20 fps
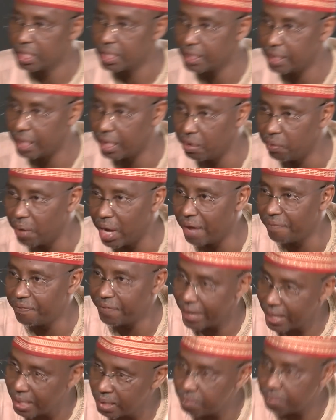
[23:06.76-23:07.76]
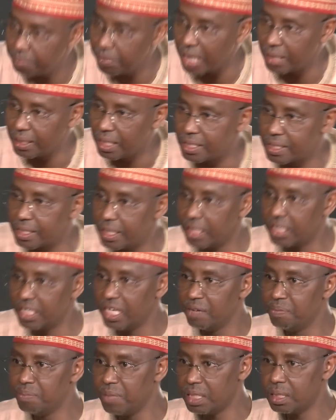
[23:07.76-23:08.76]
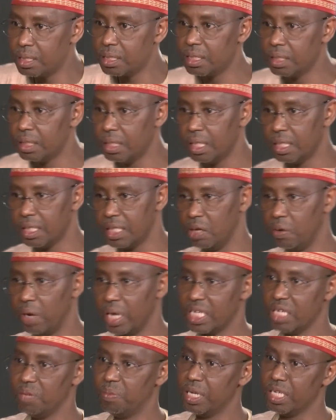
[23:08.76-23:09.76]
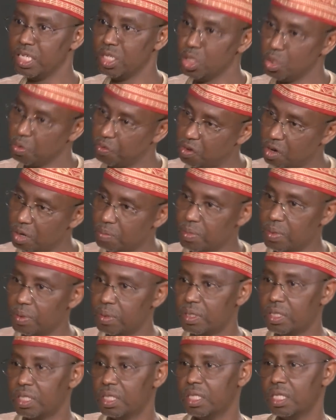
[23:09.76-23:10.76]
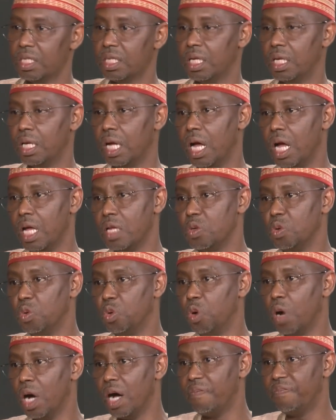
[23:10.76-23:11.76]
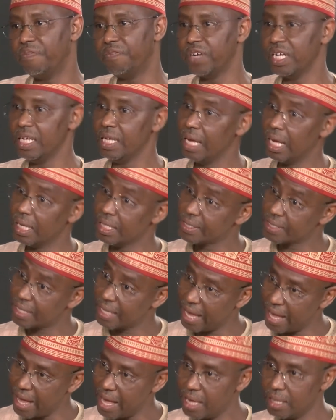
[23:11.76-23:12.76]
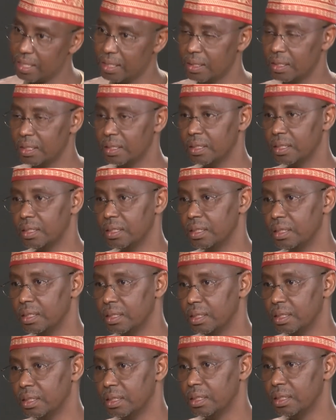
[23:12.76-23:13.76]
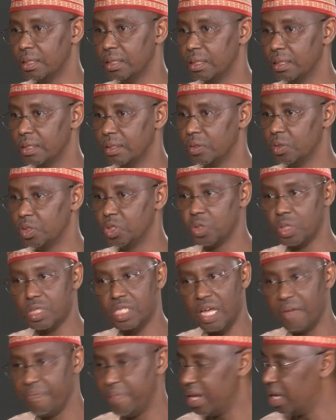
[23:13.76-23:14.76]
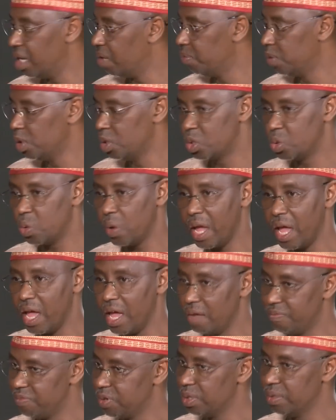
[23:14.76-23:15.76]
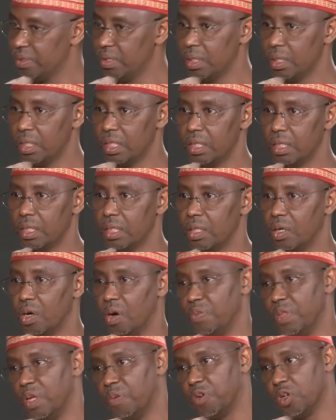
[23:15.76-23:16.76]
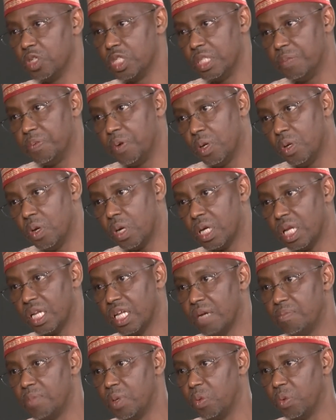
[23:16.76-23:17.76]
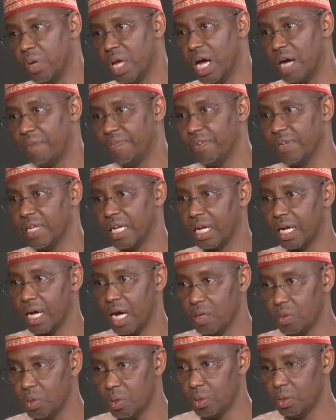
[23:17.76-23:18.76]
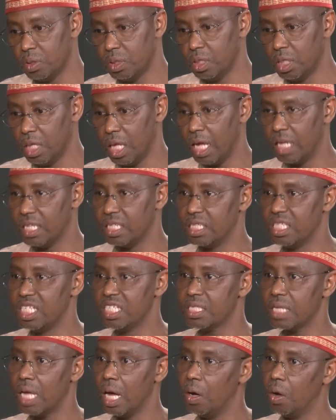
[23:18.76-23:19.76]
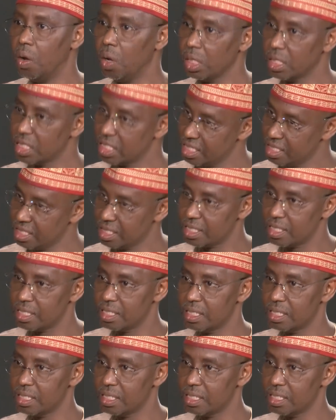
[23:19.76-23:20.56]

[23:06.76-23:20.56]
they were fed by the state government, they were given uniform, uh, you have free health care, which was available to every of the 44 local government we have in Kano. All right. And these are all things